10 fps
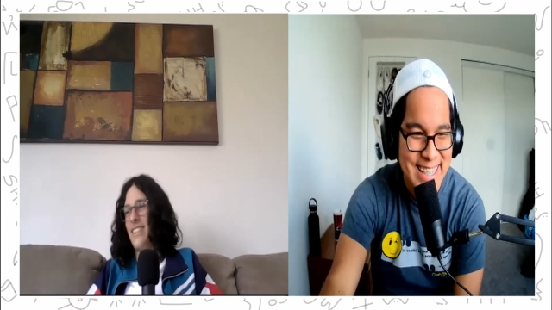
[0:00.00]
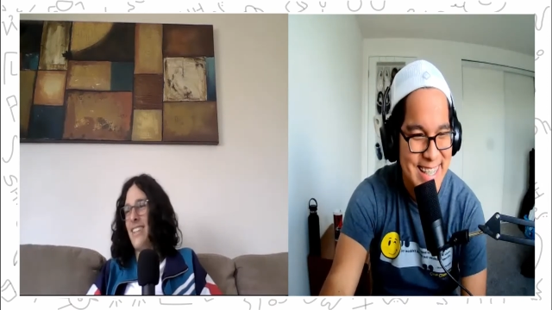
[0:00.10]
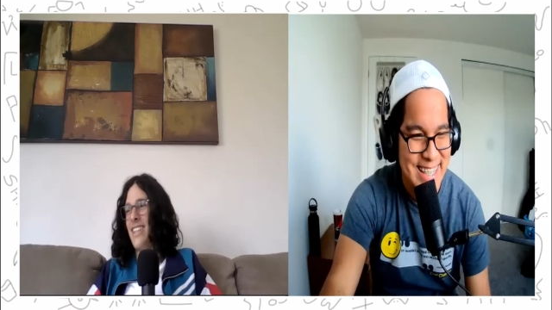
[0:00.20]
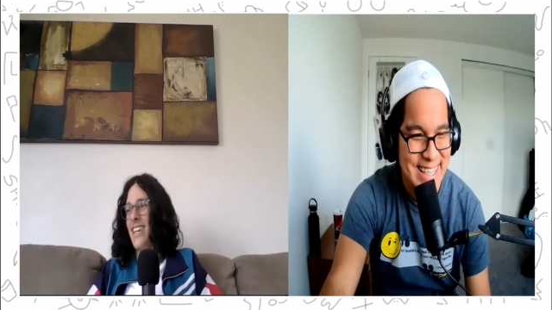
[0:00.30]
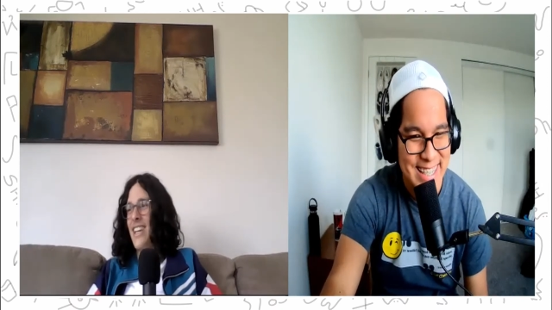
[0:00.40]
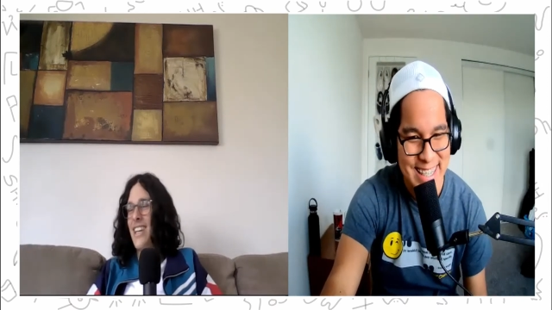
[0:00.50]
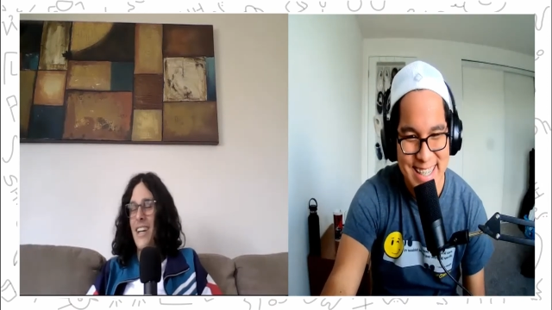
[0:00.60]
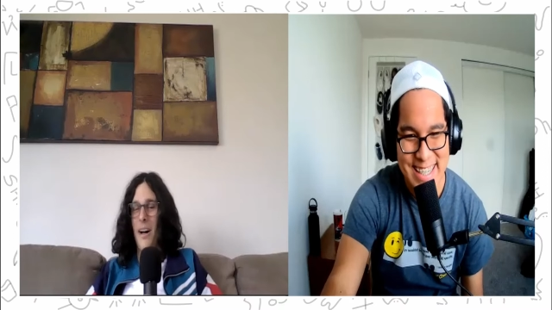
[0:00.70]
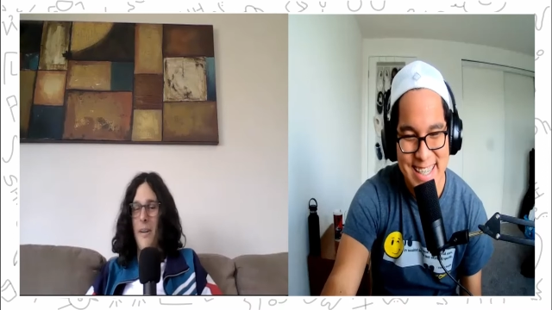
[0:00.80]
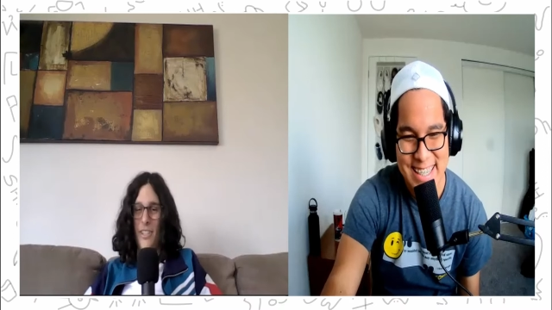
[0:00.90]
Speaker 1: oh my god.
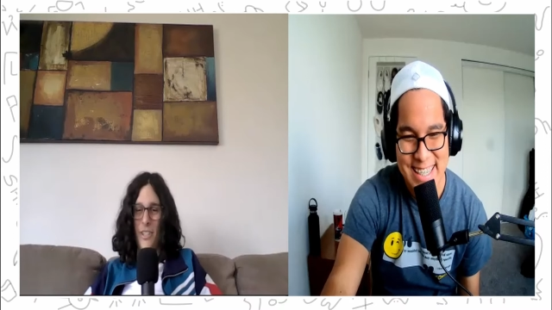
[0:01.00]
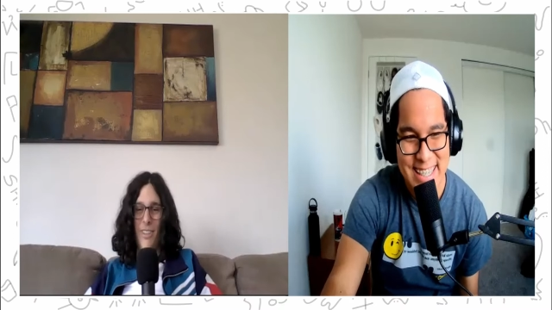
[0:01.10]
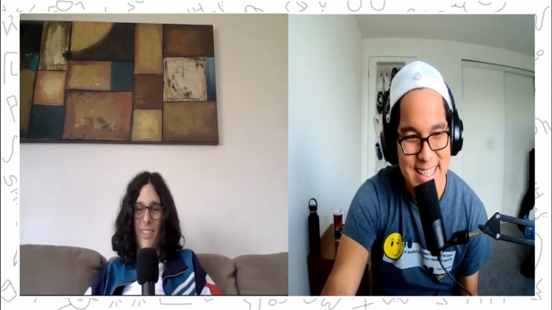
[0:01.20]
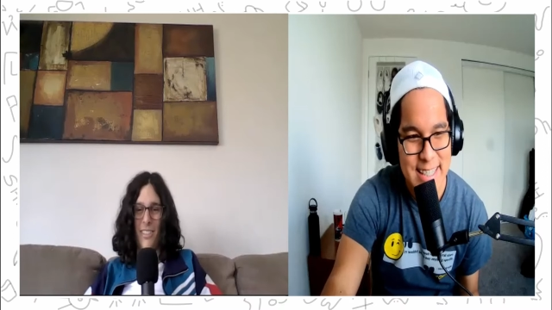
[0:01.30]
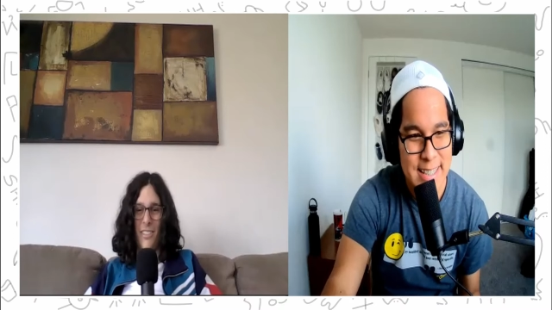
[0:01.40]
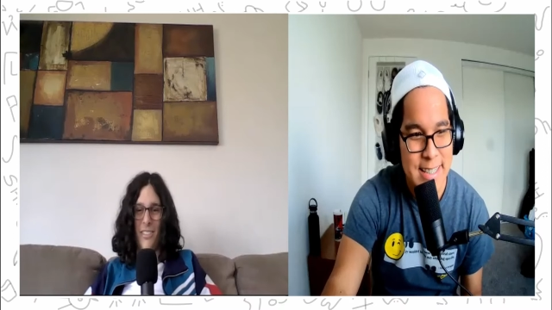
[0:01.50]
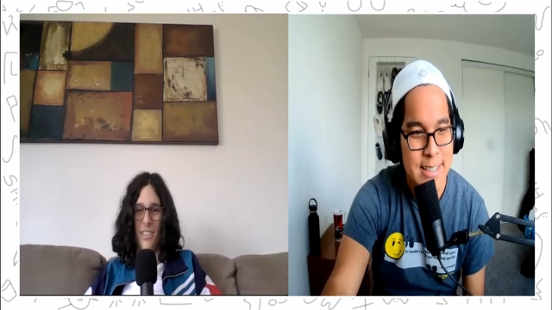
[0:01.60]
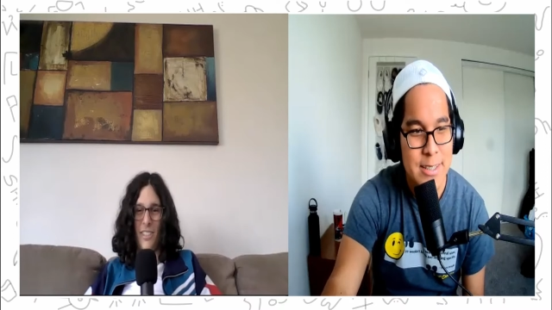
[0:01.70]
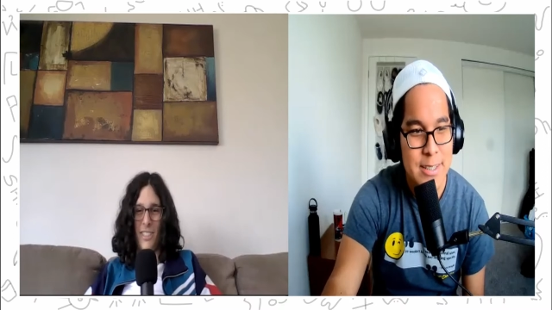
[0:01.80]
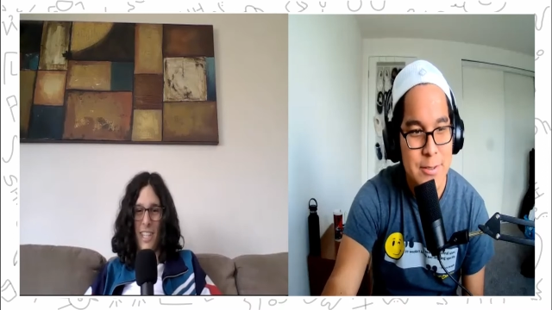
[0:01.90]
I'm actually going into
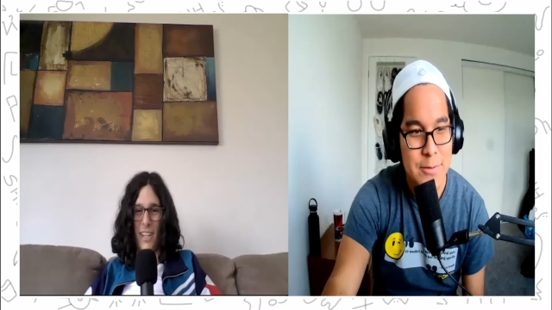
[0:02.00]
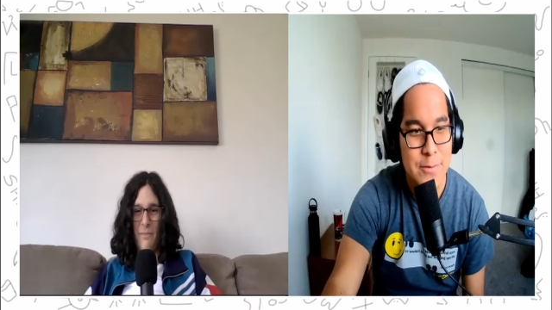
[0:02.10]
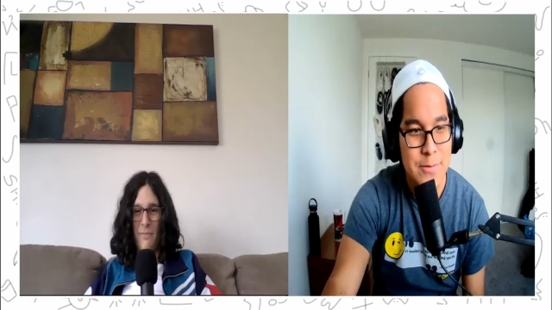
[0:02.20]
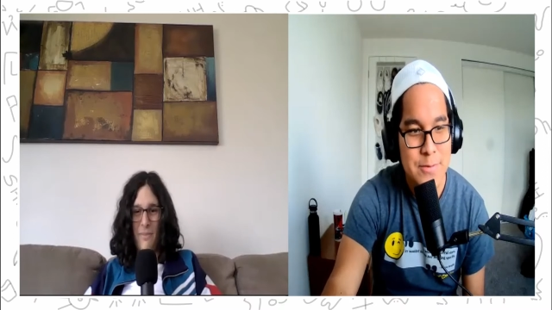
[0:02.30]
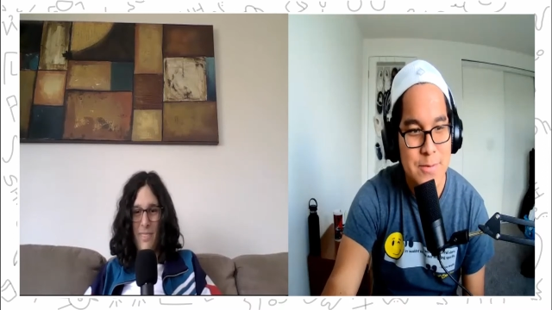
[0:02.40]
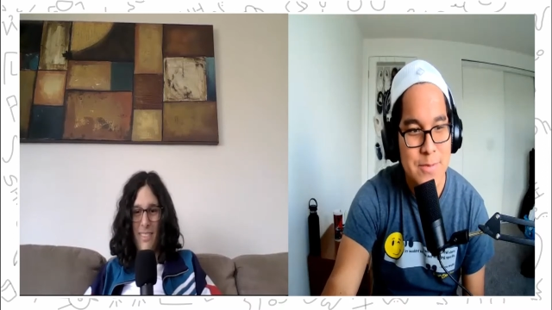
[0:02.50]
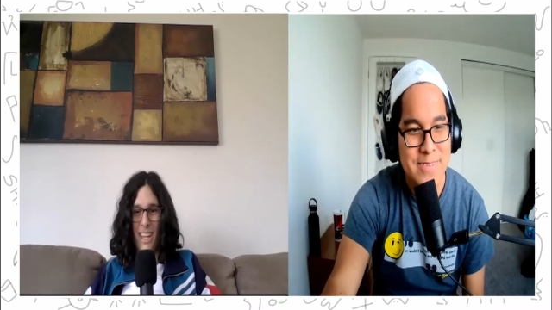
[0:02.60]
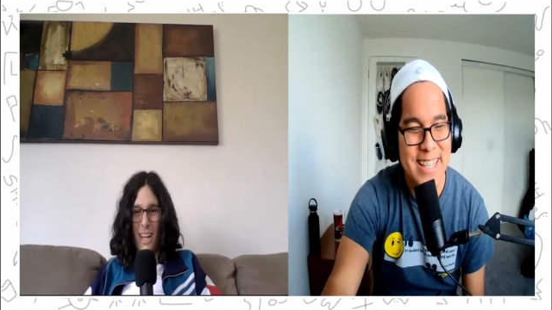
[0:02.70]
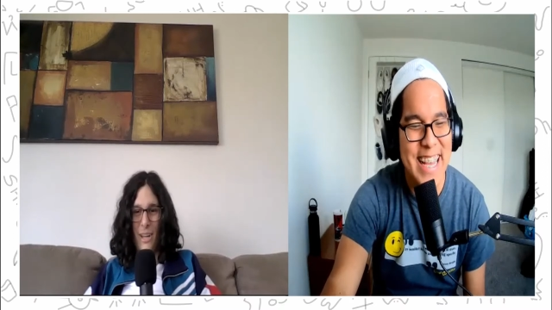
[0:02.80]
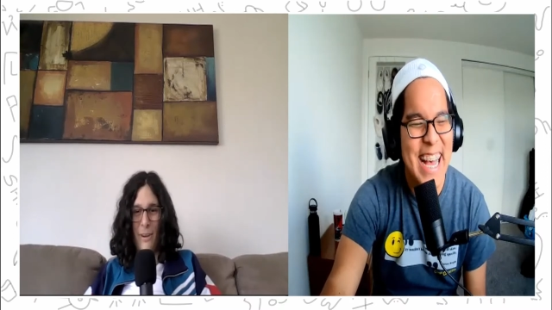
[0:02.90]
consulting now.
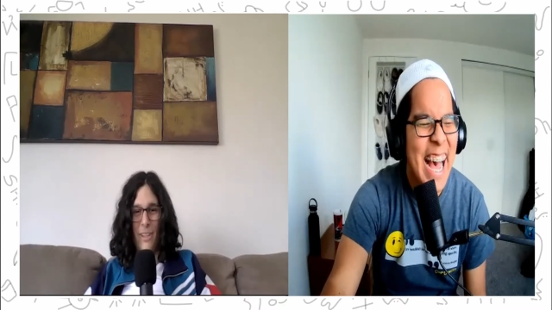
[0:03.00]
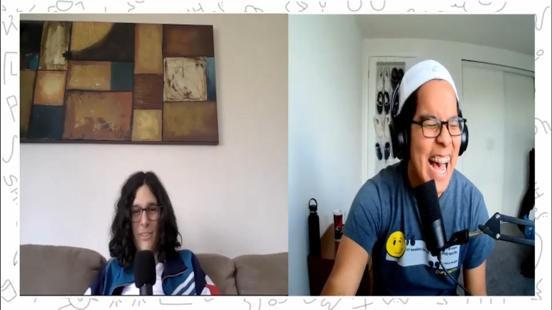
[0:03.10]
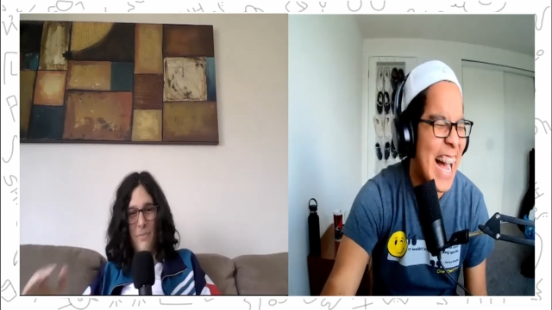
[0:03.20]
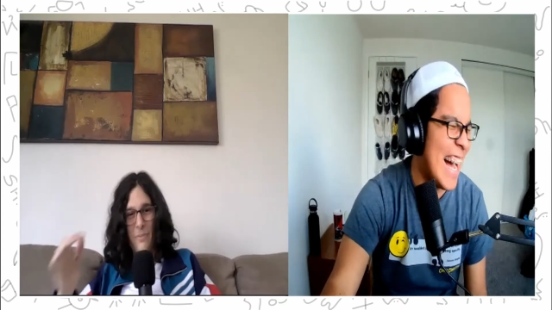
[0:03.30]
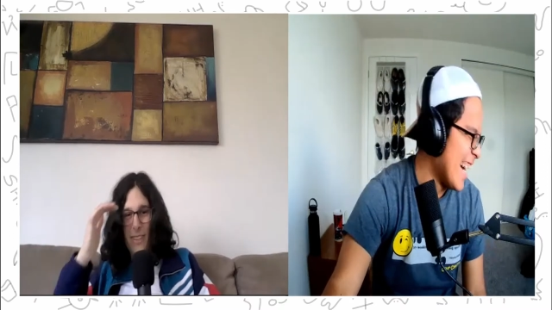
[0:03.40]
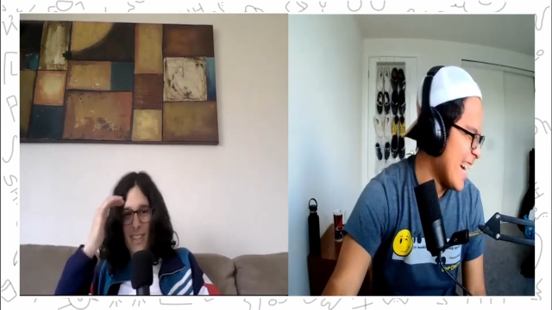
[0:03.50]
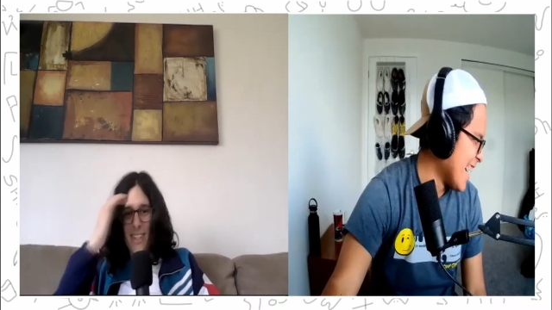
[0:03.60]
Anyways,